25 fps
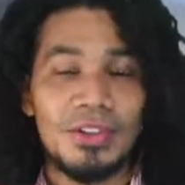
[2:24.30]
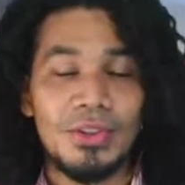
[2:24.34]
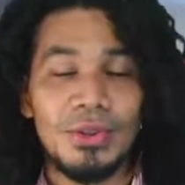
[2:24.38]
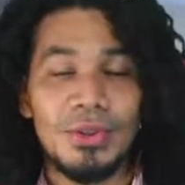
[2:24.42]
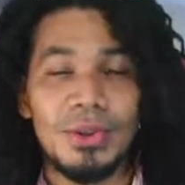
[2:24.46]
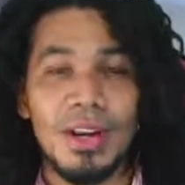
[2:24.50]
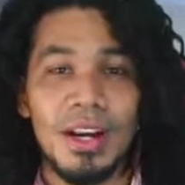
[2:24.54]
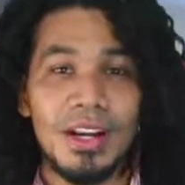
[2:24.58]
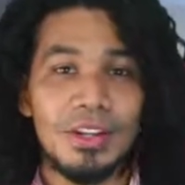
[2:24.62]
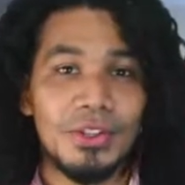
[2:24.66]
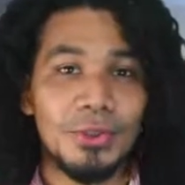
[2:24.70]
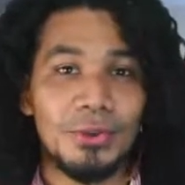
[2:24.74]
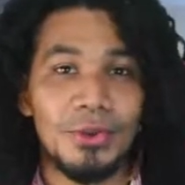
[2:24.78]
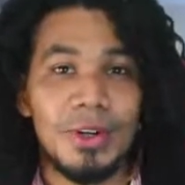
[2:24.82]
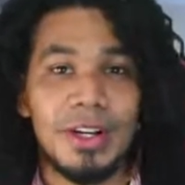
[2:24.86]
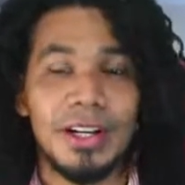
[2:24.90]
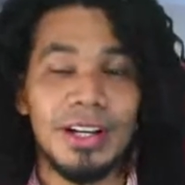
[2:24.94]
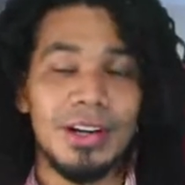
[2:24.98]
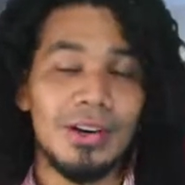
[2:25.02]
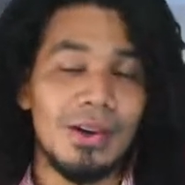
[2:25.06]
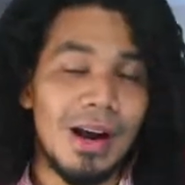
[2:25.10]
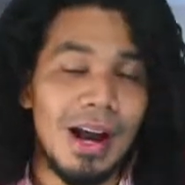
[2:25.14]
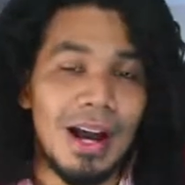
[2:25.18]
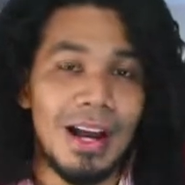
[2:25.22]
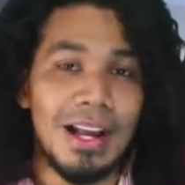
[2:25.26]
Kaieteur
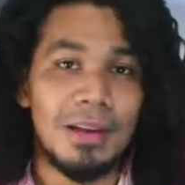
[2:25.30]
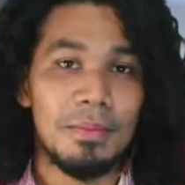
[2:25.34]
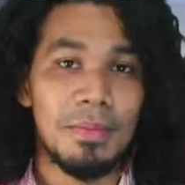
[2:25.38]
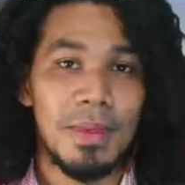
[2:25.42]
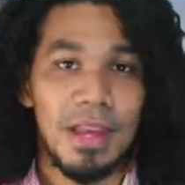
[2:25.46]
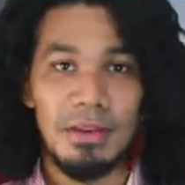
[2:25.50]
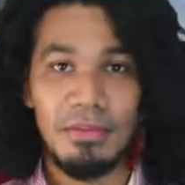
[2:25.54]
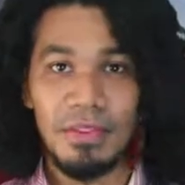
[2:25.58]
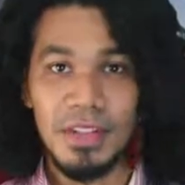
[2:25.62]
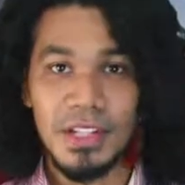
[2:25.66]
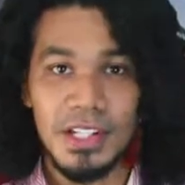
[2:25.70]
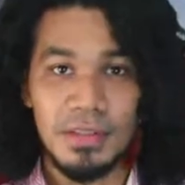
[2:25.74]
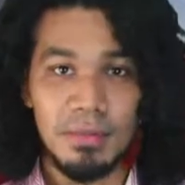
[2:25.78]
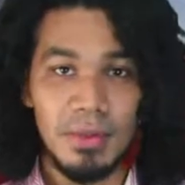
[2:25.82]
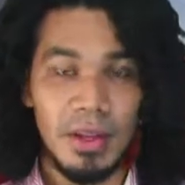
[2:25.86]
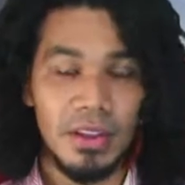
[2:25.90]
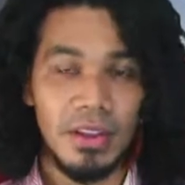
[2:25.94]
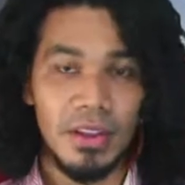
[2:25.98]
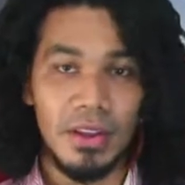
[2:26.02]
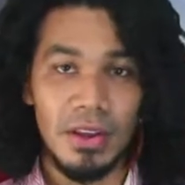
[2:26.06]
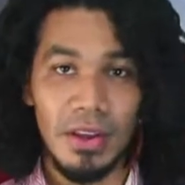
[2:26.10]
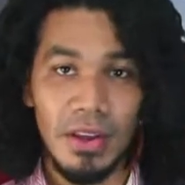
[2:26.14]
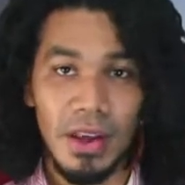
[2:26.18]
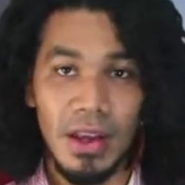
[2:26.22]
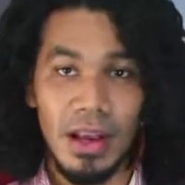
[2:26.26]
Radio. I am Kevin
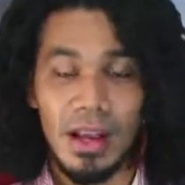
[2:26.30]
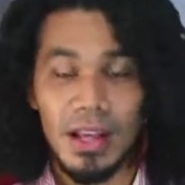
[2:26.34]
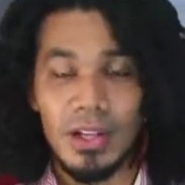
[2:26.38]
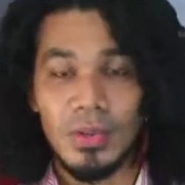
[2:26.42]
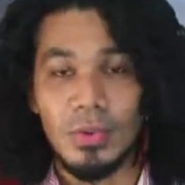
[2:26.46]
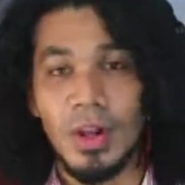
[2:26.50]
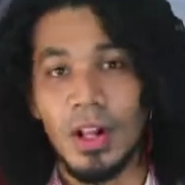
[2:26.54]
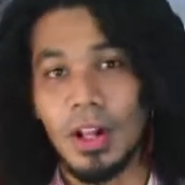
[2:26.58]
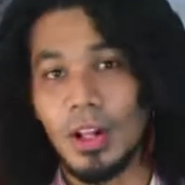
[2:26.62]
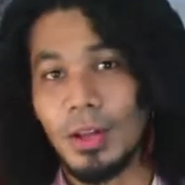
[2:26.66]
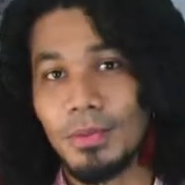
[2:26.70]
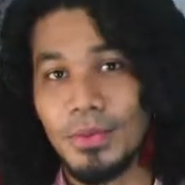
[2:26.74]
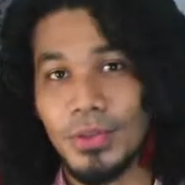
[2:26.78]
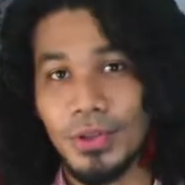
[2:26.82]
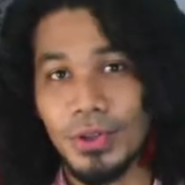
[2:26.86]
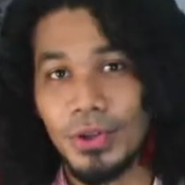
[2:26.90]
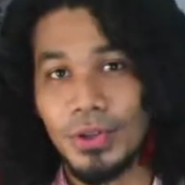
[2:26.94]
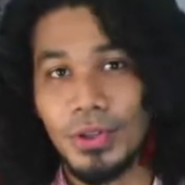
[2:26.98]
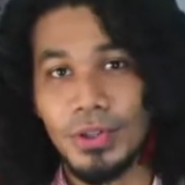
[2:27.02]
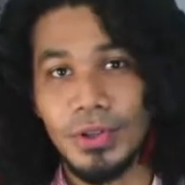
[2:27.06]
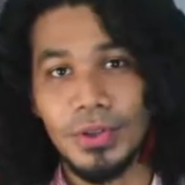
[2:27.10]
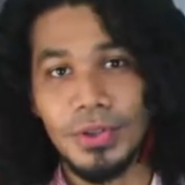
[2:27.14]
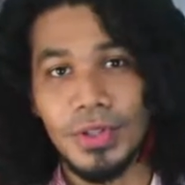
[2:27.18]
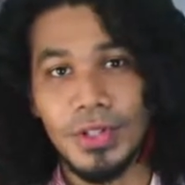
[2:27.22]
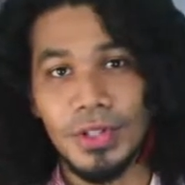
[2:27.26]
Smith, and welcome to your
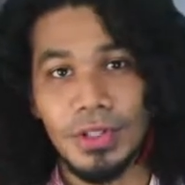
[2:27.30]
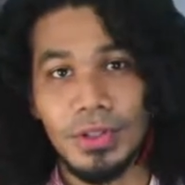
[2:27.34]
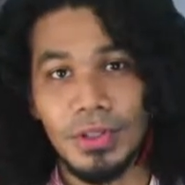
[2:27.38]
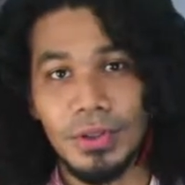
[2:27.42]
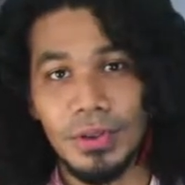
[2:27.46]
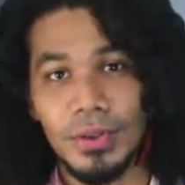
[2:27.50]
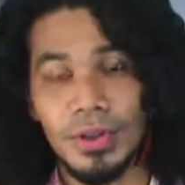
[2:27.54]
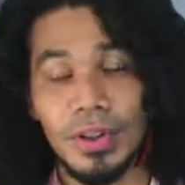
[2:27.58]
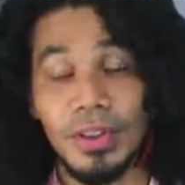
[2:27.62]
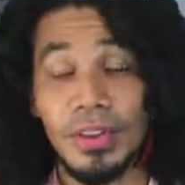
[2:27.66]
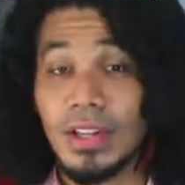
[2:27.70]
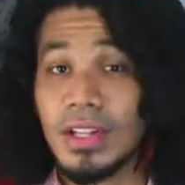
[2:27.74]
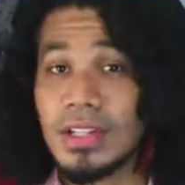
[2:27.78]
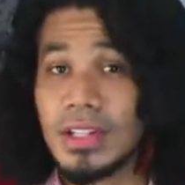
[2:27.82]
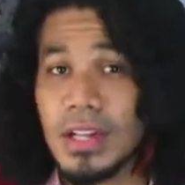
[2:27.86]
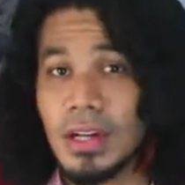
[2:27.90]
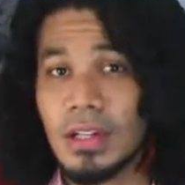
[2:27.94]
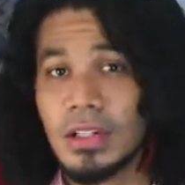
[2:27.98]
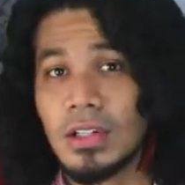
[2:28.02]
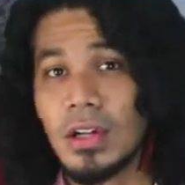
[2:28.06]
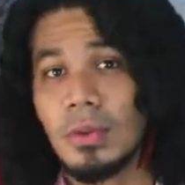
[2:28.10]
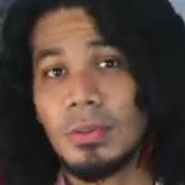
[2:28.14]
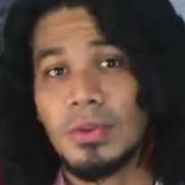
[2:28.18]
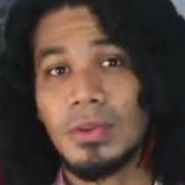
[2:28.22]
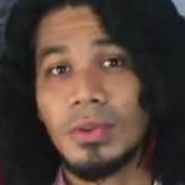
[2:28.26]
news at noon. These are the
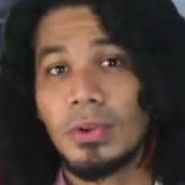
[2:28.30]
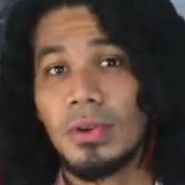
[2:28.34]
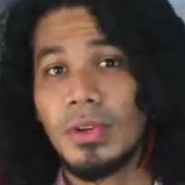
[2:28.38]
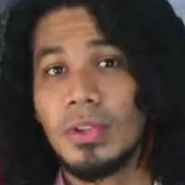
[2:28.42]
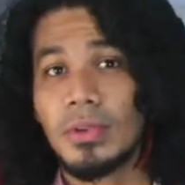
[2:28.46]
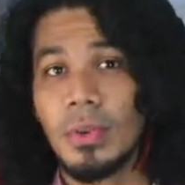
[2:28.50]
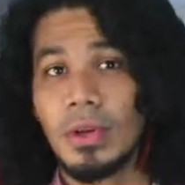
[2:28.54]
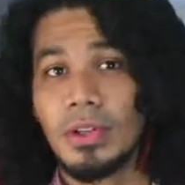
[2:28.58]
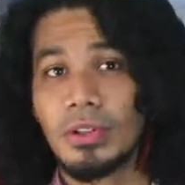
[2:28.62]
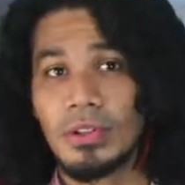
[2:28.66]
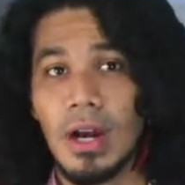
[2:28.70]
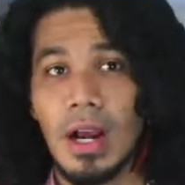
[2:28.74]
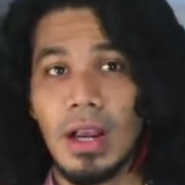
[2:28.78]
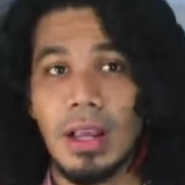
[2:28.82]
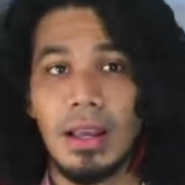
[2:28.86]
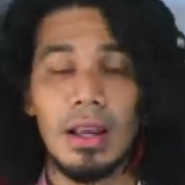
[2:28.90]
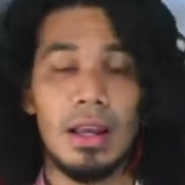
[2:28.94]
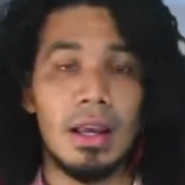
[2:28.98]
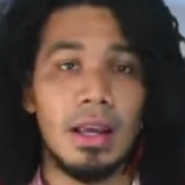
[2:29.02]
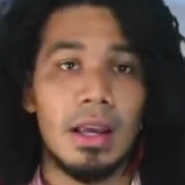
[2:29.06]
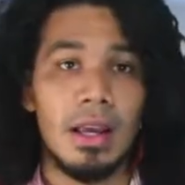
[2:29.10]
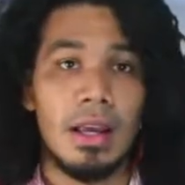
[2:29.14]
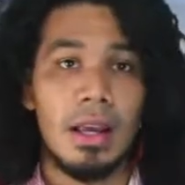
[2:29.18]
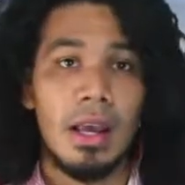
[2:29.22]
top stories we're tracking.